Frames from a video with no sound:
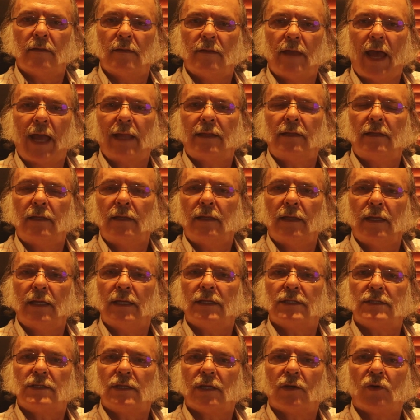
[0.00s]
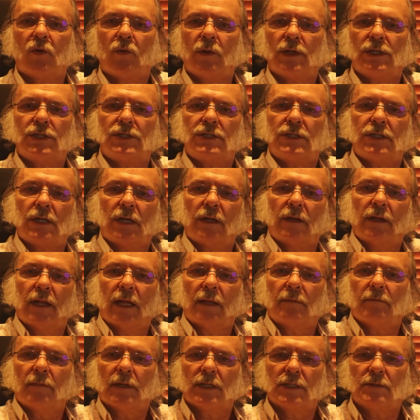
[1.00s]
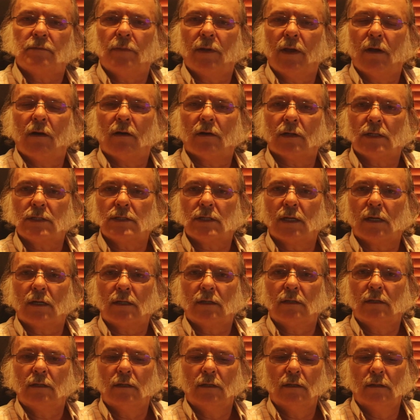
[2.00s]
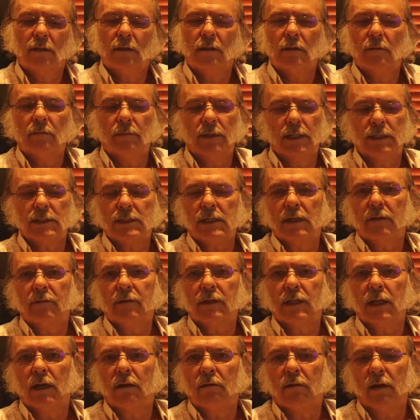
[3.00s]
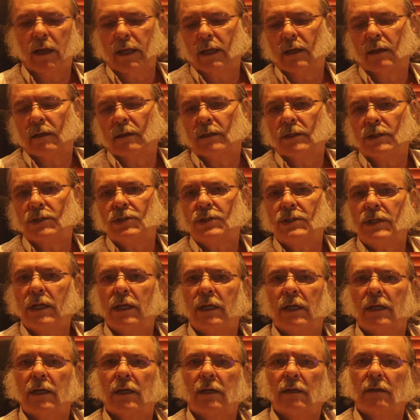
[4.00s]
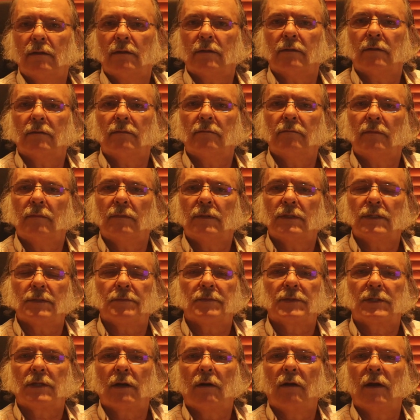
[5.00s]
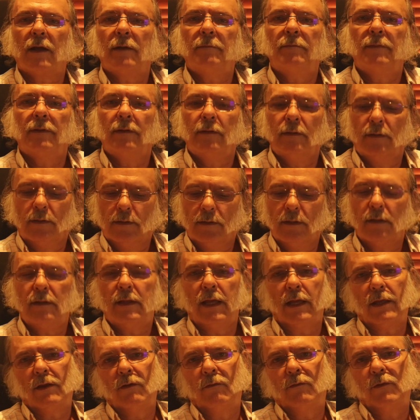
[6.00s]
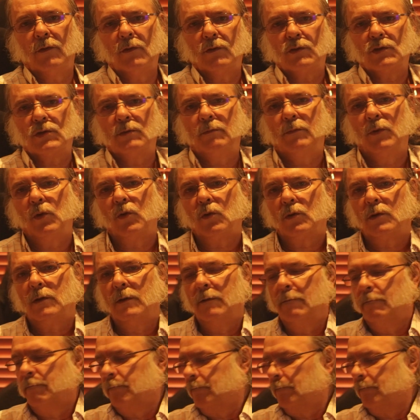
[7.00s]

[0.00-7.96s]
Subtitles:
That is the question that must be answered. Please give it a like and a share. Subscribe. Thank you for your support.